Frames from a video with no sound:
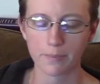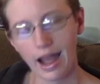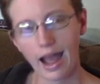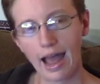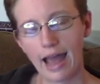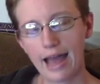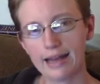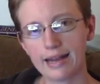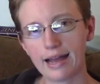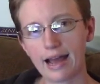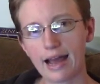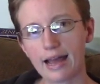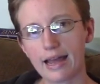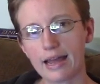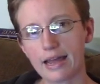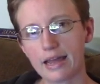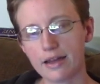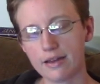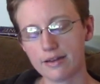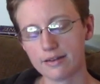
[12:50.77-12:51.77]
And
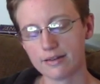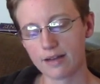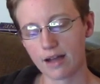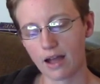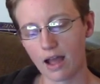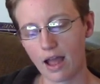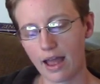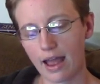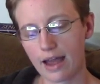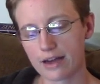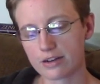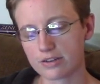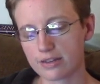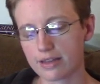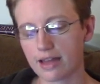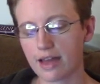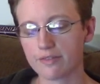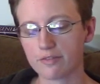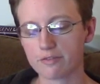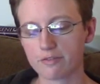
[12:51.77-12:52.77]
I actually
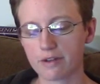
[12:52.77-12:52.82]
haven't